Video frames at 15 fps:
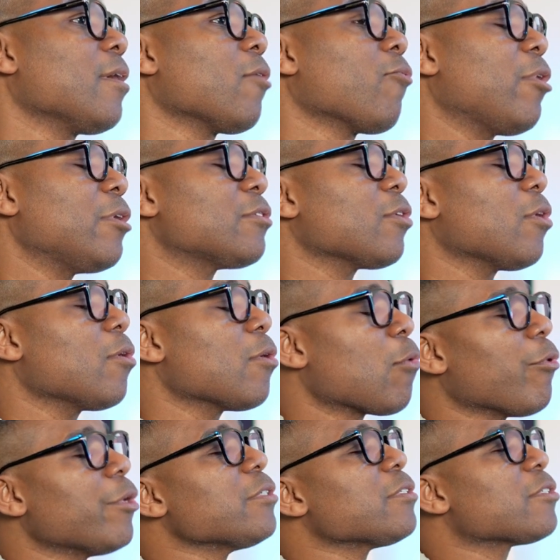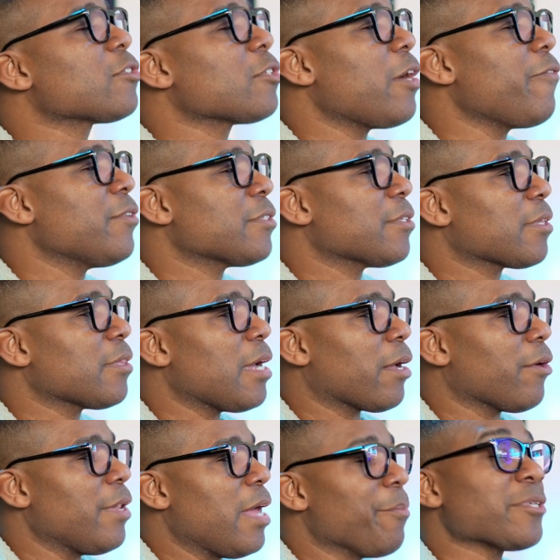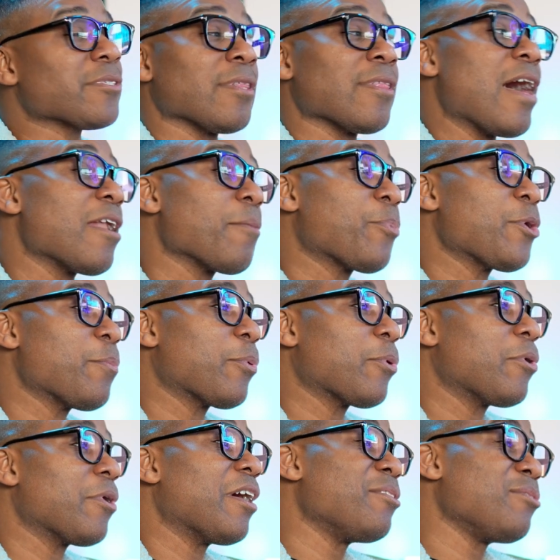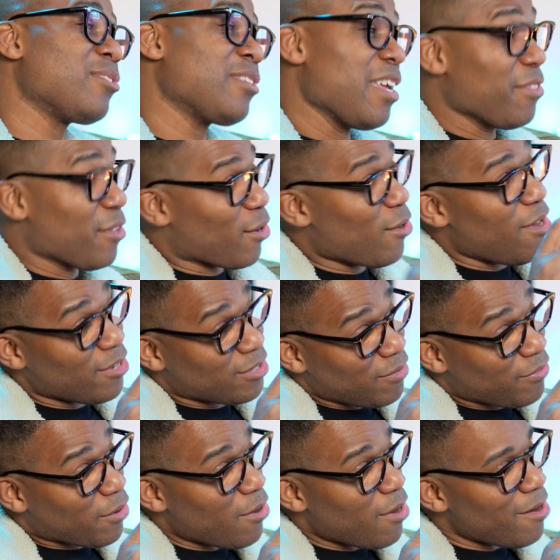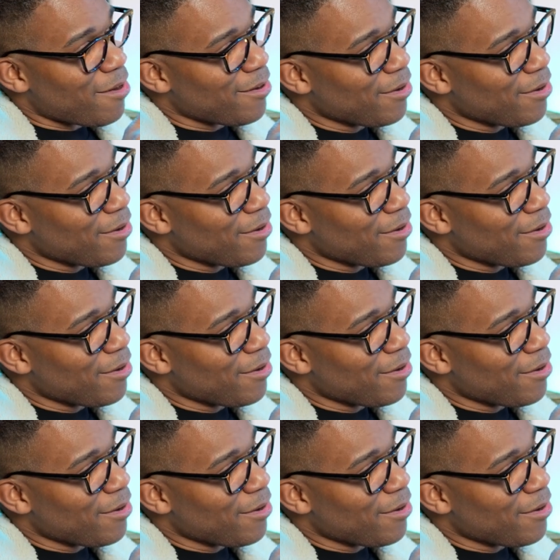Well, so what does the service look like on that? Because a lot of people understand the cost of the car.